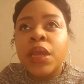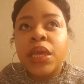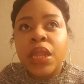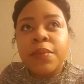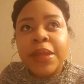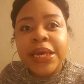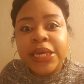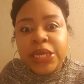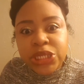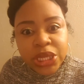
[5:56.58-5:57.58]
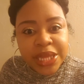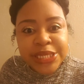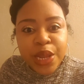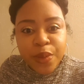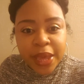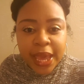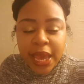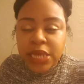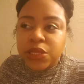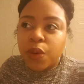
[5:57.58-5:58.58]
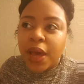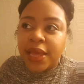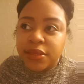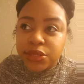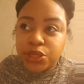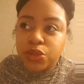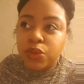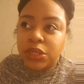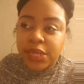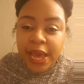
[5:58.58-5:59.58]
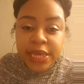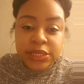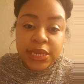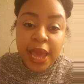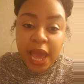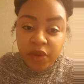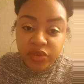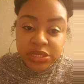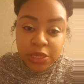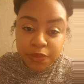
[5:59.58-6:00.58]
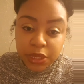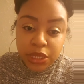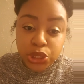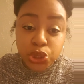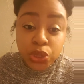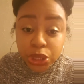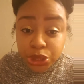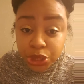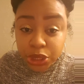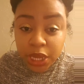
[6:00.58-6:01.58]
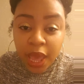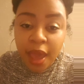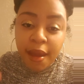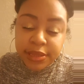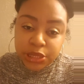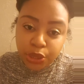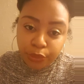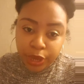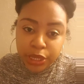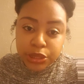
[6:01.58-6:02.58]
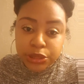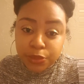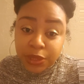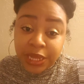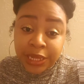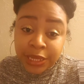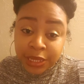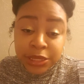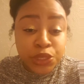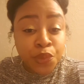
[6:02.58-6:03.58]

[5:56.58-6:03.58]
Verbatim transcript: And I'm like, Keisha, that's not okay. So I do realize that having something as structured as the green smoothie cleanse